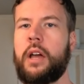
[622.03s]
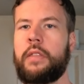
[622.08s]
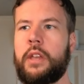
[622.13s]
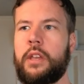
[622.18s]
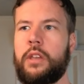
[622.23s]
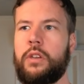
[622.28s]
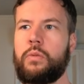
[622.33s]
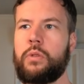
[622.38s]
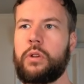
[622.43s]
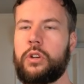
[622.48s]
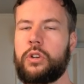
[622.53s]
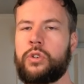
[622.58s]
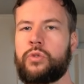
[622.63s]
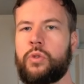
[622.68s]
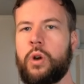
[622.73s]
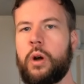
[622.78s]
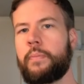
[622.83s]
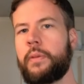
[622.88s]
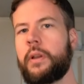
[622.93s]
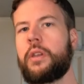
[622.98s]
and then you would
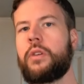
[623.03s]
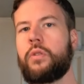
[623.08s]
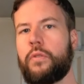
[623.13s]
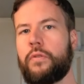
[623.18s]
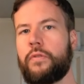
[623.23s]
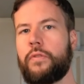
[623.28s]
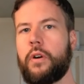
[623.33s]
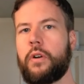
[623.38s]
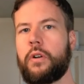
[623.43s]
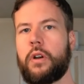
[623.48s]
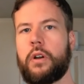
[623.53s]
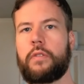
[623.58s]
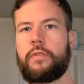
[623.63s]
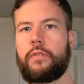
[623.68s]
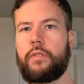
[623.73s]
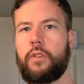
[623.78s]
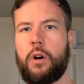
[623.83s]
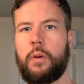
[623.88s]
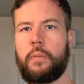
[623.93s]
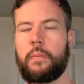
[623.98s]
drop in your photo
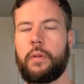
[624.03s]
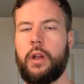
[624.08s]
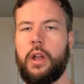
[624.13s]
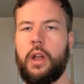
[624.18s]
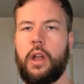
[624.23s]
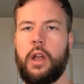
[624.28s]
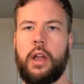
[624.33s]
from